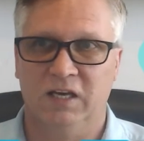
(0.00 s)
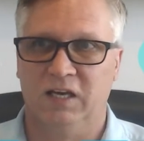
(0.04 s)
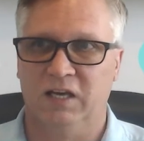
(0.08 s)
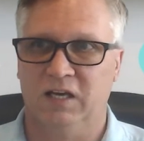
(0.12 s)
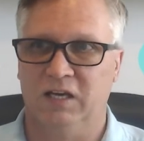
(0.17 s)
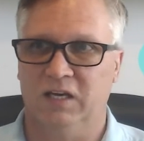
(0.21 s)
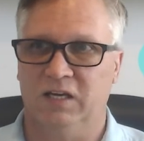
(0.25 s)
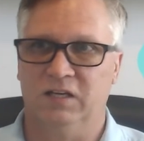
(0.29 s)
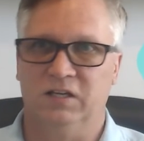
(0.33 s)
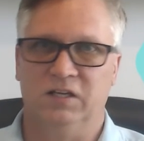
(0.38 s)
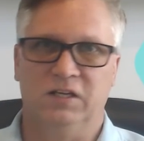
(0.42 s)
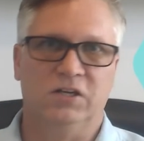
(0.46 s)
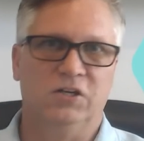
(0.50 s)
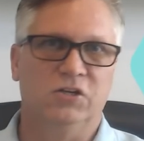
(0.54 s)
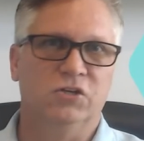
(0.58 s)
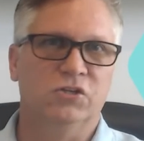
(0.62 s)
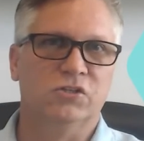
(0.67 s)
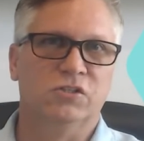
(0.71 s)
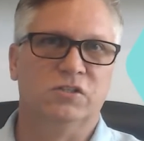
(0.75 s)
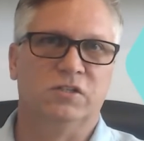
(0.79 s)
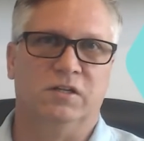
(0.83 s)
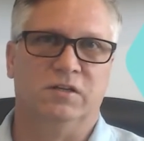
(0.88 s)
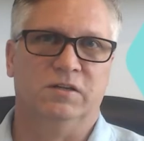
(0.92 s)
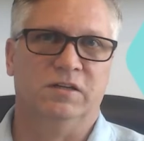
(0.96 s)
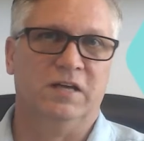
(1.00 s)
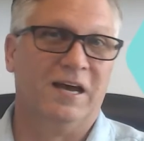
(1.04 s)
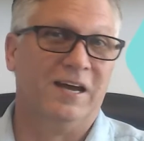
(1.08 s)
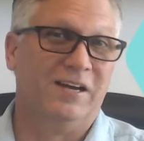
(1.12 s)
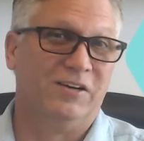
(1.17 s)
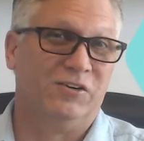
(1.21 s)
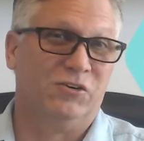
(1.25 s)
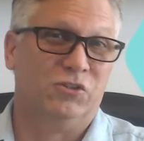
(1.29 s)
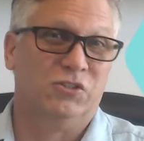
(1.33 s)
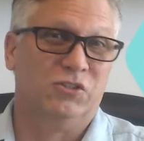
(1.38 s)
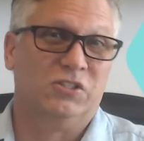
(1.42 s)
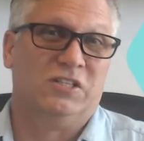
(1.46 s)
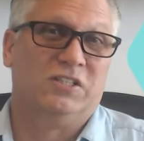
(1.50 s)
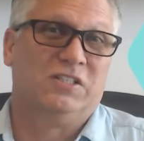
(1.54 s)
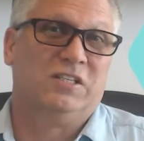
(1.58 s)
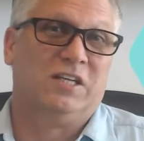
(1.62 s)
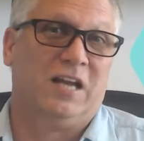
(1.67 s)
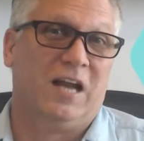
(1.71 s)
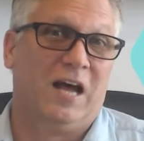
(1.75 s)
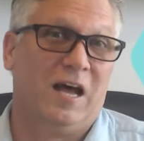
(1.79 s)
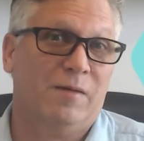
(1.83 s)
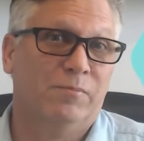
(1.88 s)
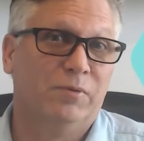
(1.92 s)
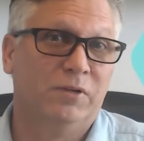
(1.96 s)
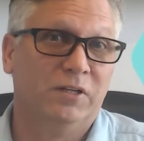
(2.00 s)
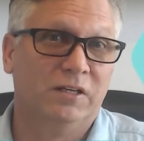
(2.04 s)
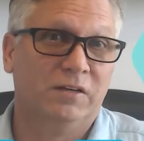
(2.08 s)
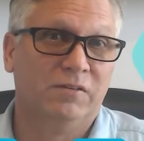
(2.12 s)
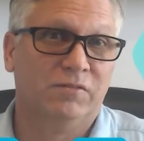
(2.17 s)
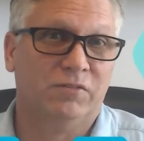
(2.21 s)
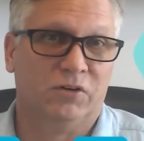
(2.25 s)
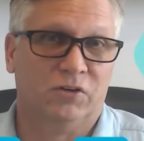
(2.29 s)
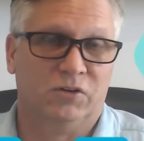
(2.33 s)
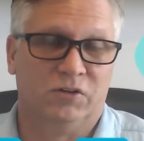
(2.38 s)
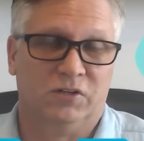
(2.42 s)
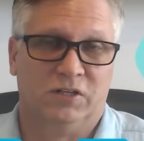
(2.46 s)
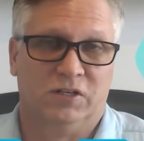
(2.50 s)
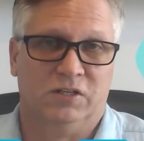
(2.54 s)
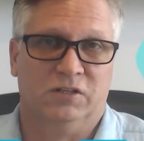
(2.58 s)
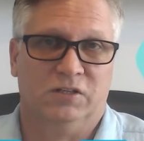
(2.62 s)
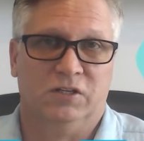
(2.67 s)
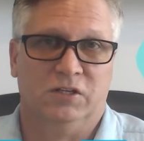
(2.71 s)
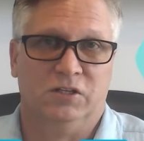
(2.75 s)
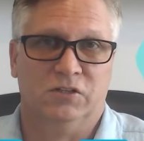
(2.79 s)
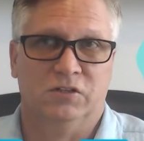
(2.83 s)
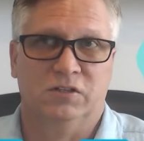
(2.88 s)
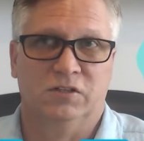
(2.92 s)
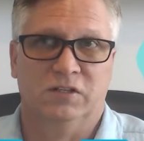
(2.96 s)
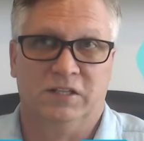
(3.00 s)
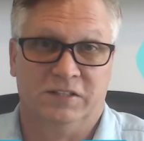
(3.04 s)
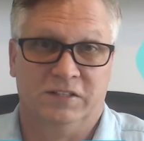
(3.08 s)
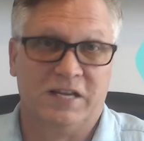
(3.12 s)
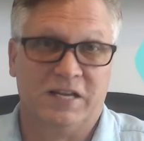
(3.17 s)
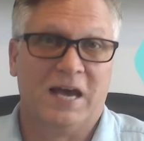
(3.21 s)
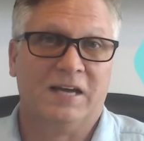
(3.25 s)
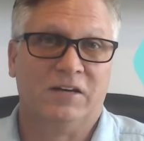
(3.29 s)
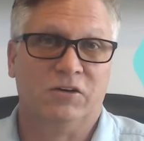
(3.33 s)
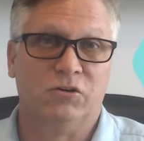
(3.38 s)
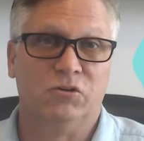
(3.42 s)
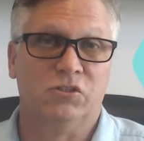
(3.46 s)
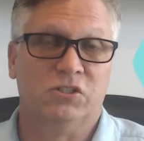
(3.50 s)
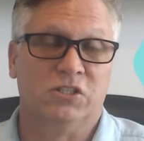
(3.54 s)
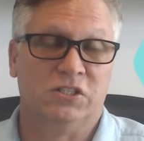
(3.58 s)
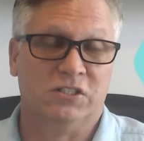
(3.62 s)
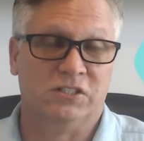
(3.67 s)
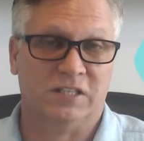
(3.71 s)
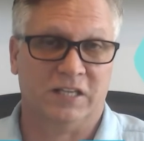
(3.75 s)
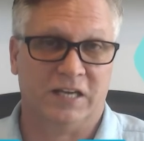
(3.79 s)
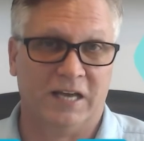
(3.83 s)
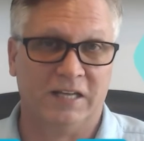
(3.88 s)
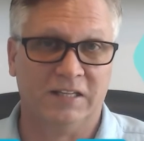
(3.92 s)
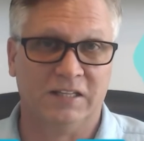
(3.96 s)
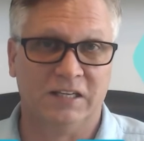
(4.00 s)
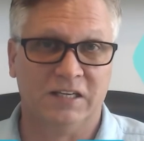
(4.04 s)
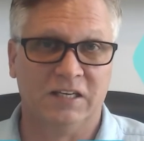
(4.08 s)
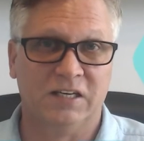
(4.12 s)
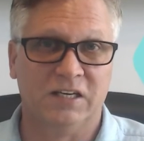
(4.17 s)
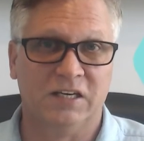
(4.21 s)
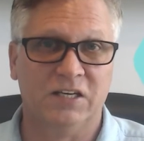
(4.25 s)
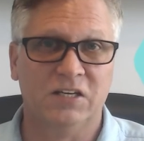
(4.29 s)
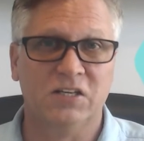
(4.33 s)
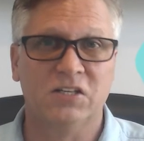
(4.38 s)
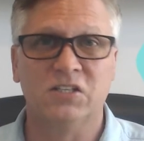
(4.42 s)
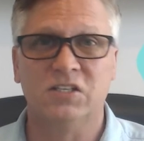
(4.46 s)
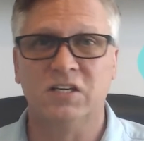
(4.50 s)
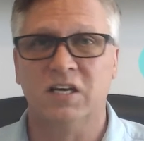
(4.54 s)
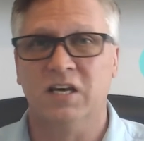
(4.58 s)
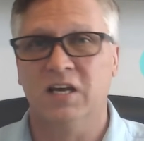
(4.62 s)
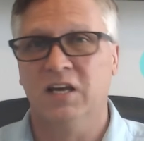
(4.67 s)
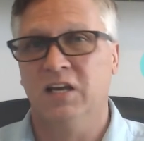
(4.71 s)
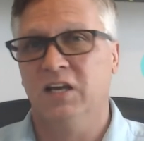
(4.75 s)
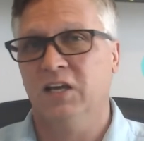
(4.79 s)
and here's the diagnosis that I believe, or the, the, the, diagnosis that I think it is.